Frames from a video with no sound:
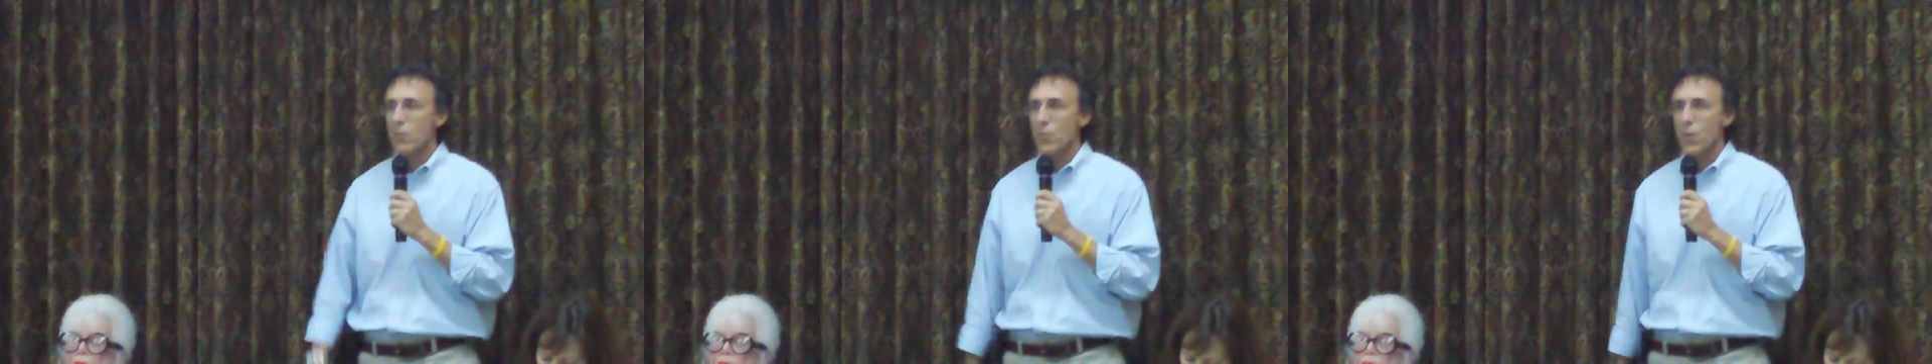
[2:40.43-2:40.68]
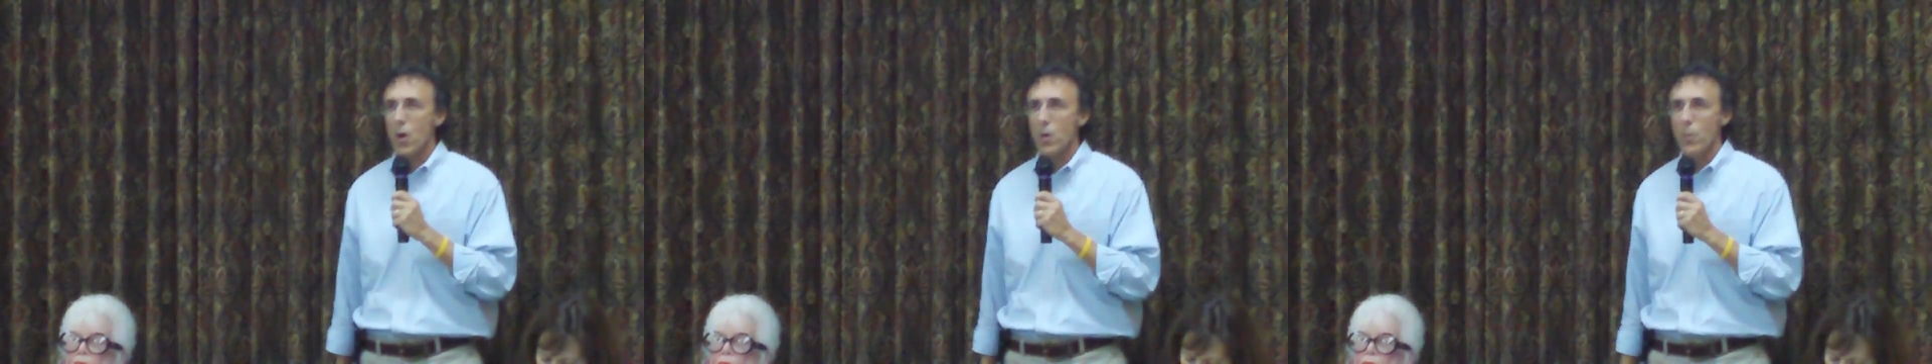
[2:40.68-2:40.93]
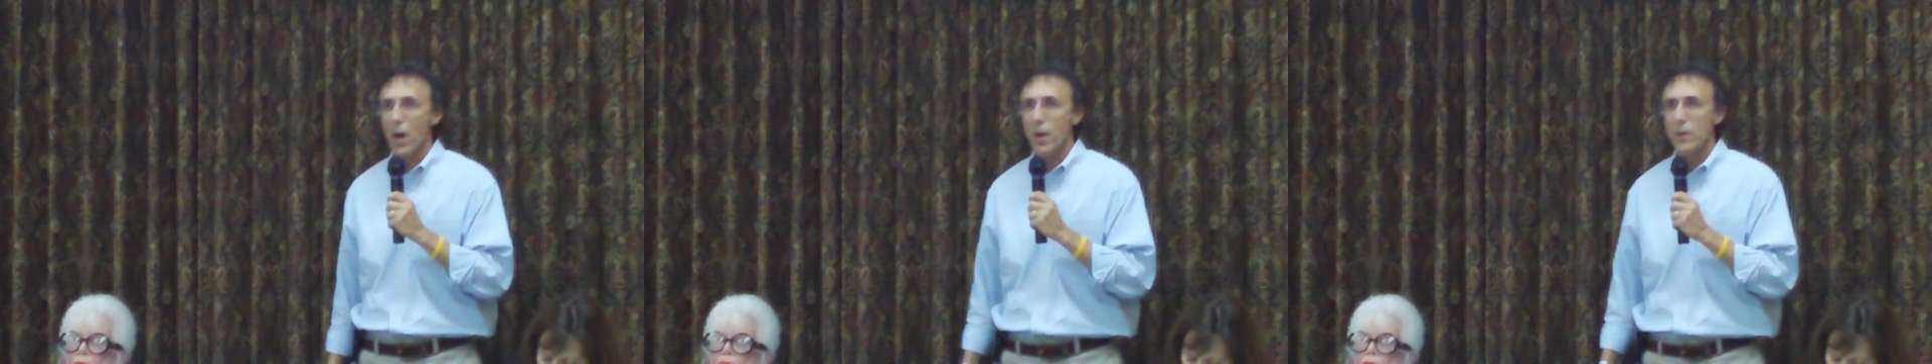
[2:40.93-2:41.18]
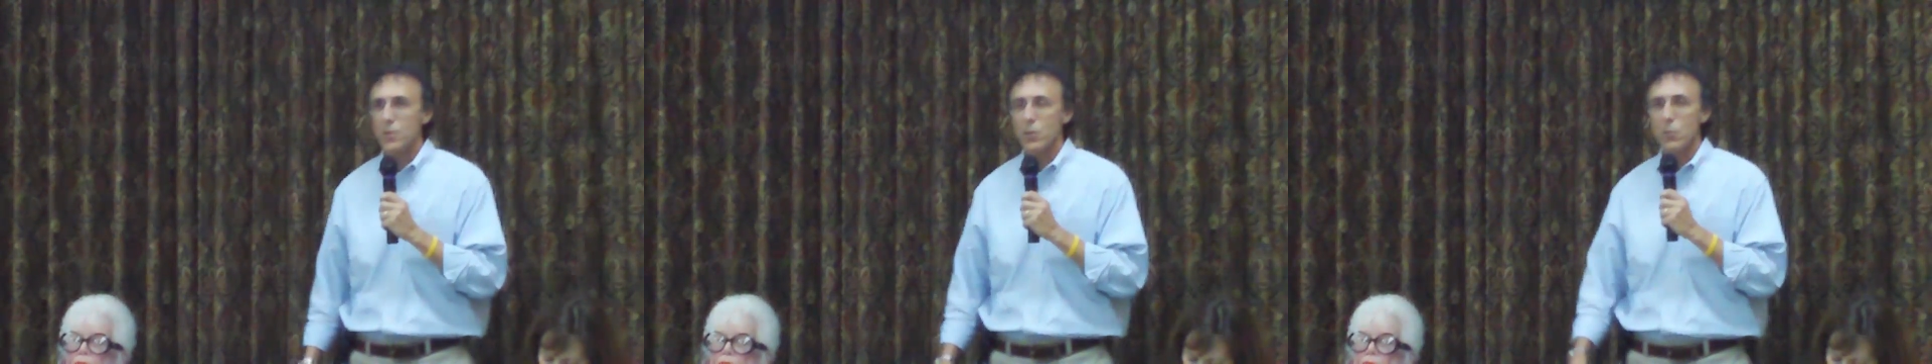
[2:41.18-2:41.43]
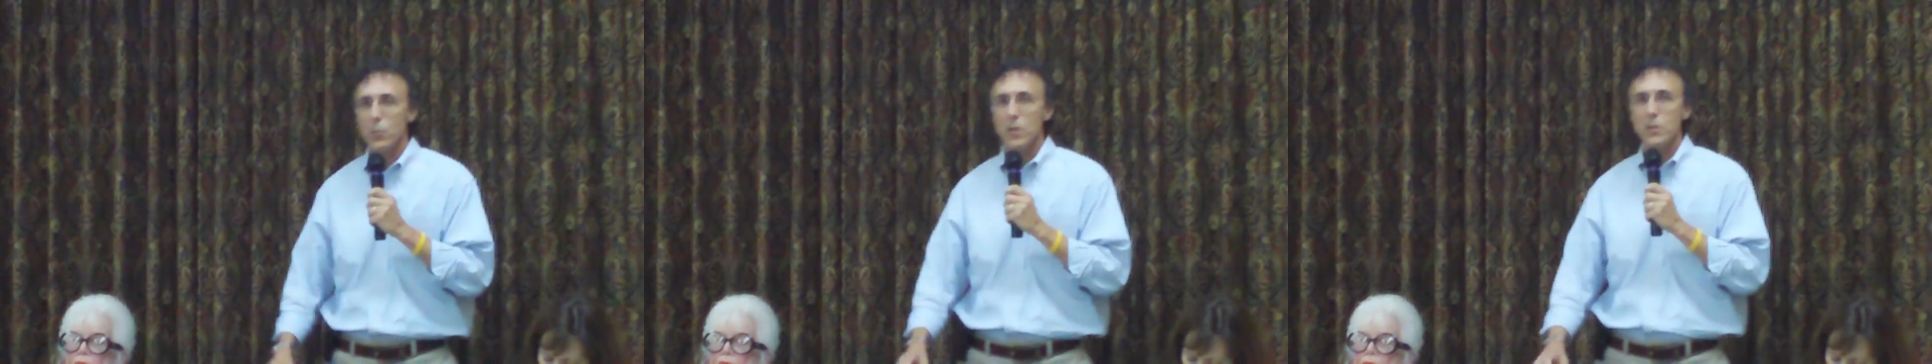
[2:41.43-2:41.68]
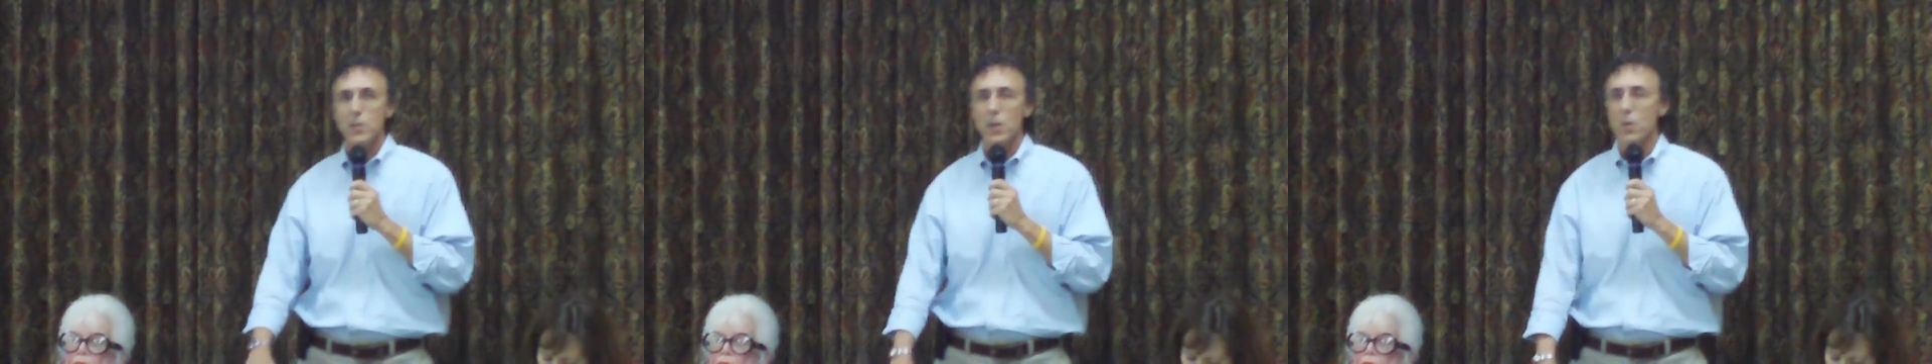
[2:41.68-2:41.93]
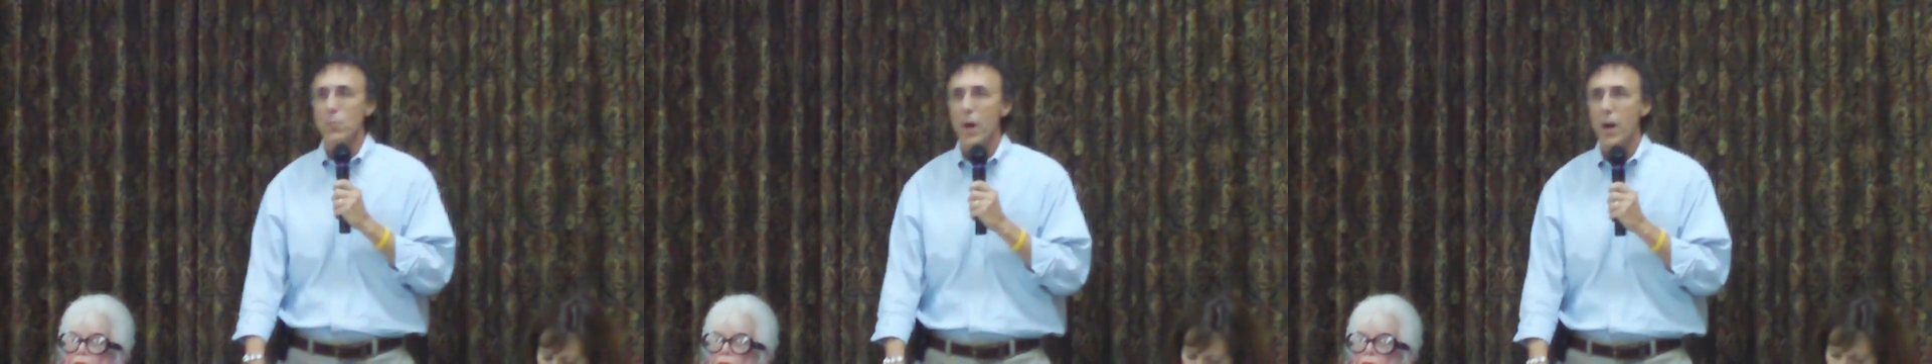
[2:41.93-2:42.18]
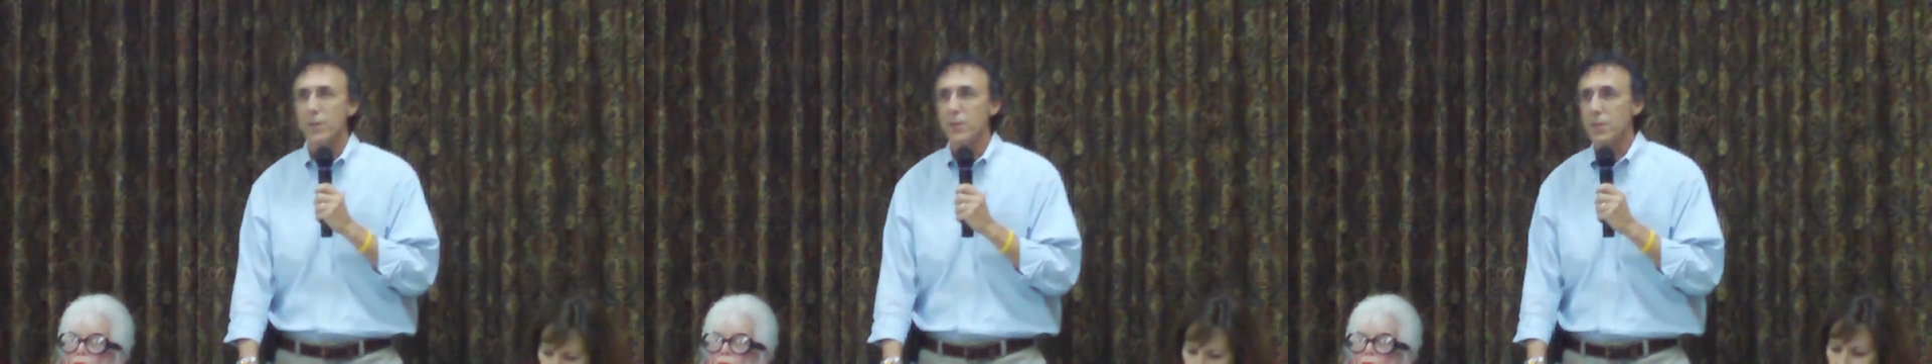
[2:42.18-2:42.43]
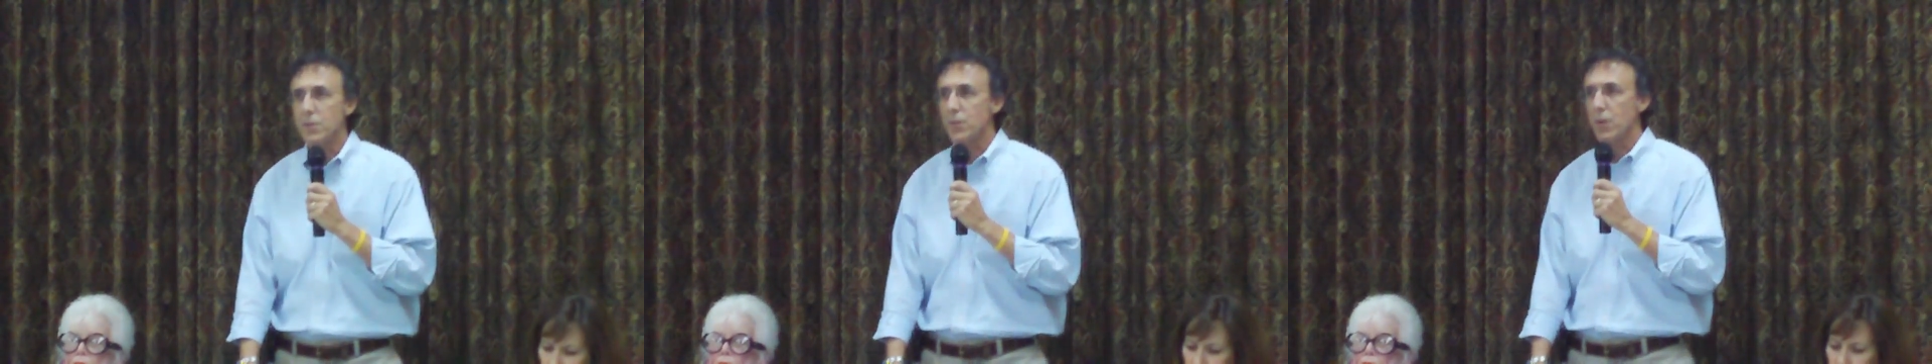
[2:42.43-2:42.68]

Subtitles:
time I ever thought about it. It took me until about